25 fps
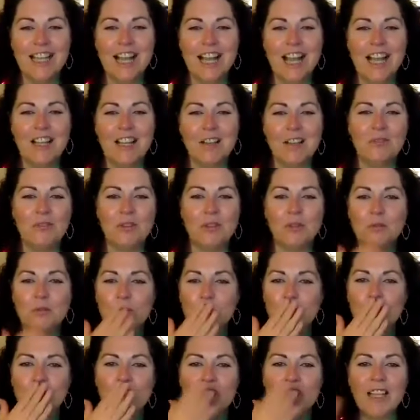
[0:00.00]
I love you.
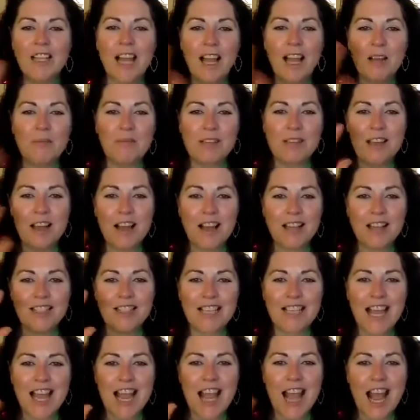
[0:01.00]
Happy
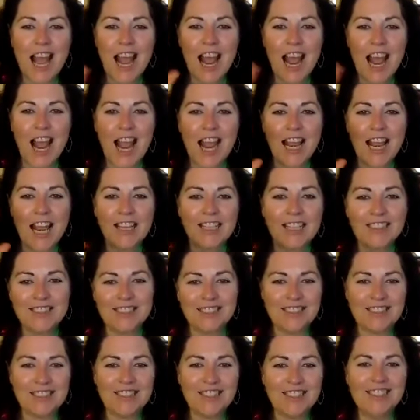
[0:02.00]

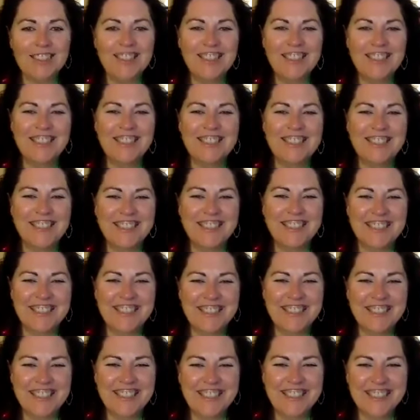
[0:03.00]
holidays.